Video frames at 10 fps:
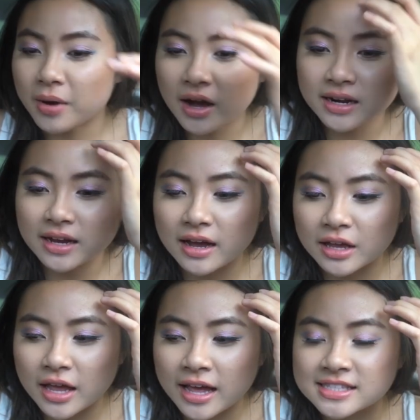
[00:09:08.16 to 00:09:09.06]
but
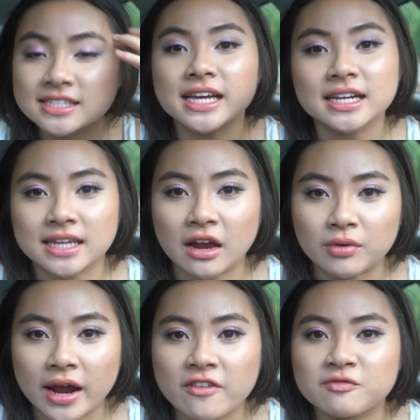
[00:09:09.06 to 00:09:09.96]
it's addicting,
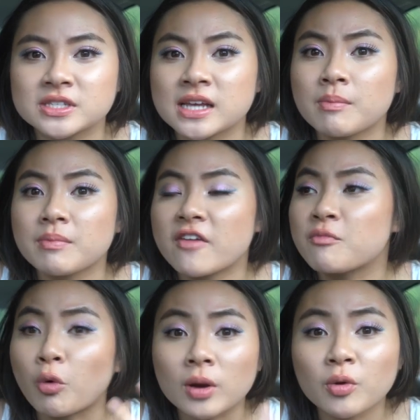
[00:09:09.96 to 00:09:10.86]
right?
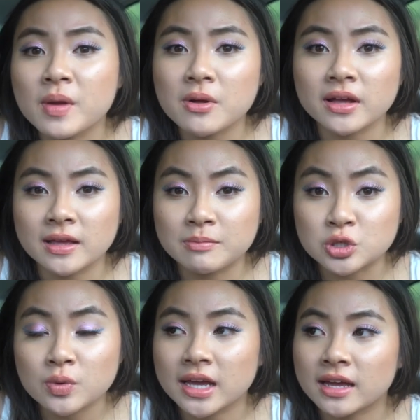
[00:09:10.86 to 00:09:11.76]
If more and more people keep
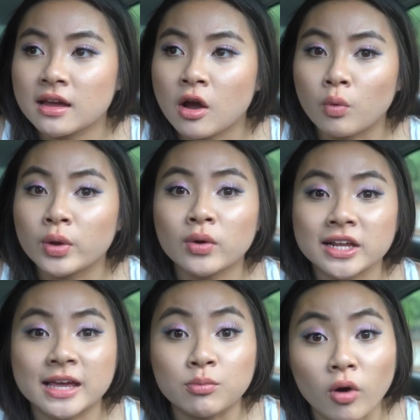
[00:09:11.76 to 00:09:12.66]
doing it, we
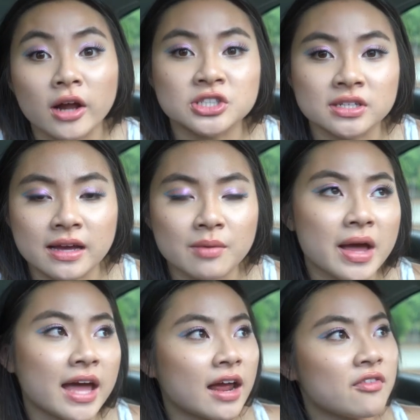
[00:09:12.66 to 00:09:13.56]
want to keep watching
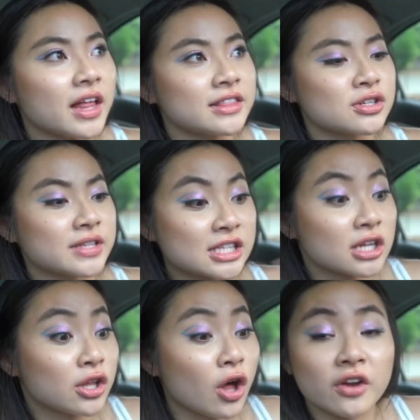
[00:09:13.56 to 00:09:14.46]
them. And I feel like that's
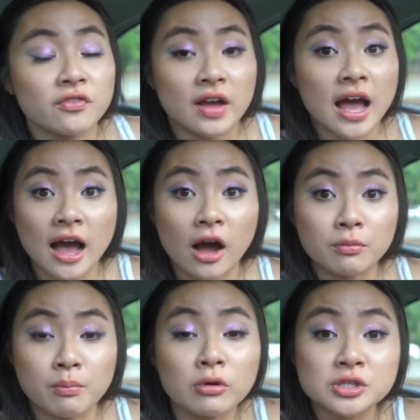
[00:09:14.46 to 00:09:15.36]
a lot of
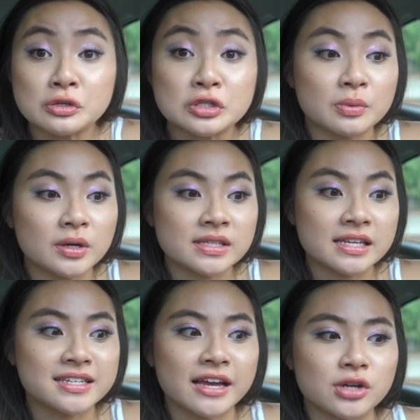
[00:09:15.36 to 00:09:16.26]
how most YouTubers
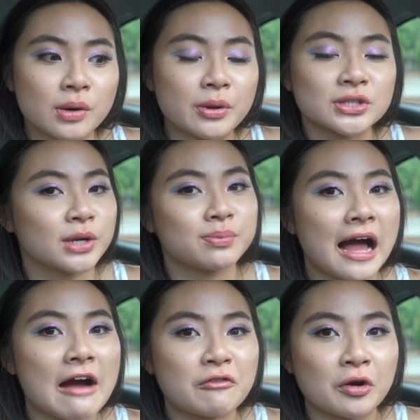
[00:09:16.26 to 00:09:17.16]
these days are building their
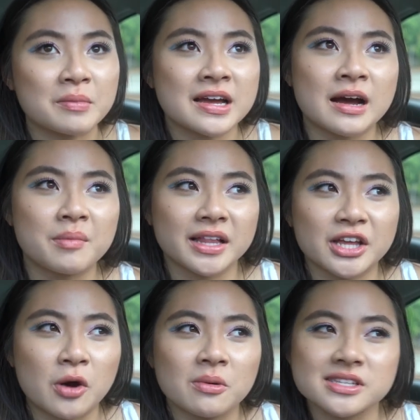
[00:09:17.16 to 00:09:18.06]
platform, by
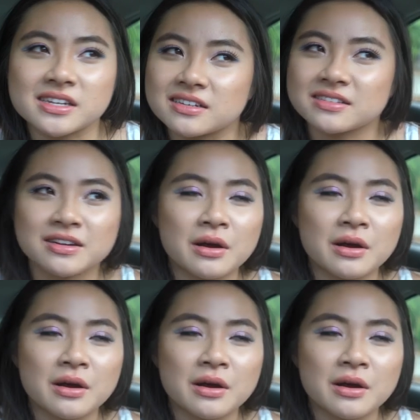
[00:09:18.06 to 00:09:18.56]
like almost like